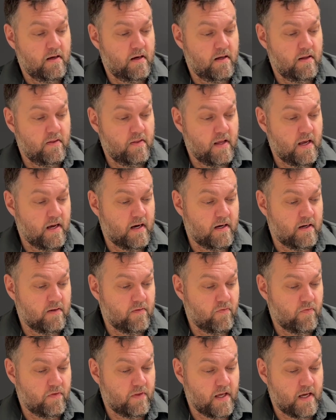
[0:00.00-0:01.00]

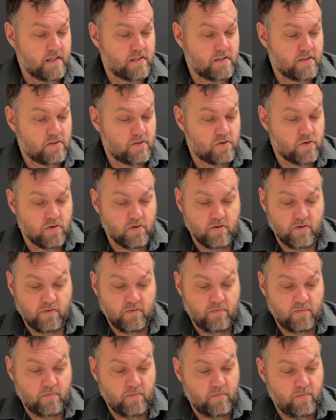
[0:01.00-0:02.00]
Now, that's true
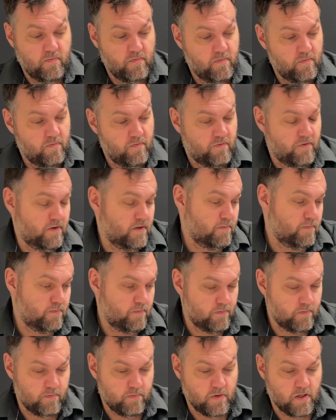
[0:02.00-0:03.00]
for
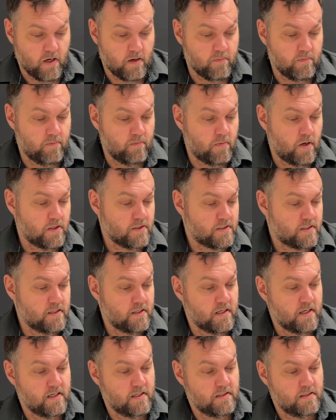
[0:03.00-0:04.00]
most of
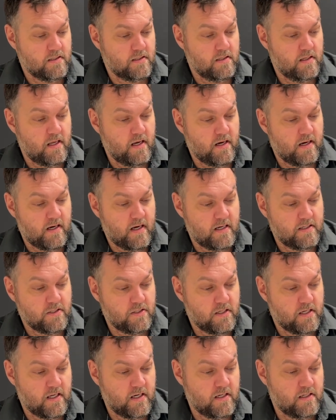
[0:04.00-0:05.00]
these. Now, as
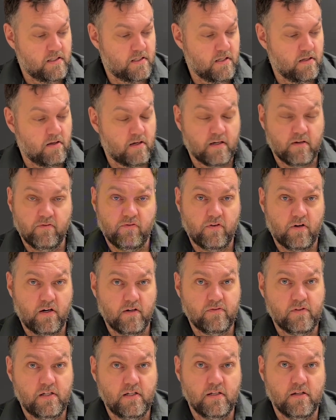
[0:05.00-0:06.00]
you get into like a
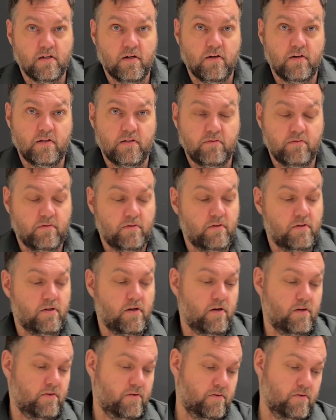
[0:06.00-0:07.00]
5 kilo,
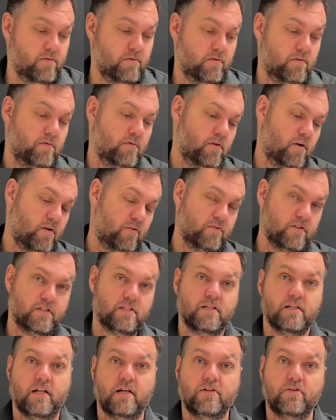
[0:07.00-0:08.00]
and
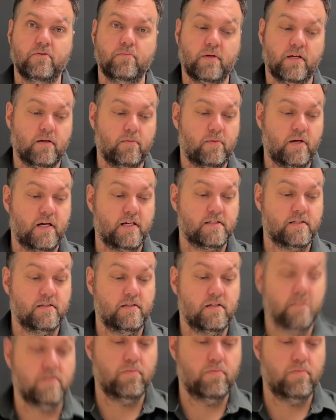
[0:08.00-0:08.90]
obviously they do bigger bars than this,